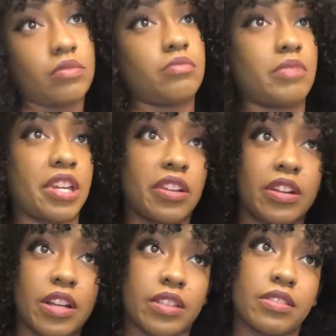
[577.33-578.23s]
my hair
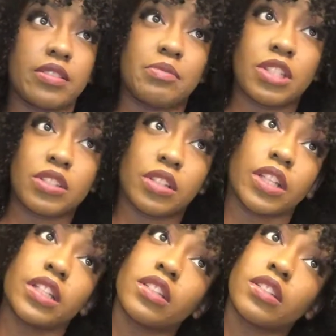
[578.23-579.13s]
has to be
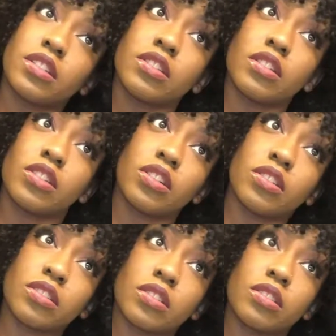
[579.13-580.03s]
like long.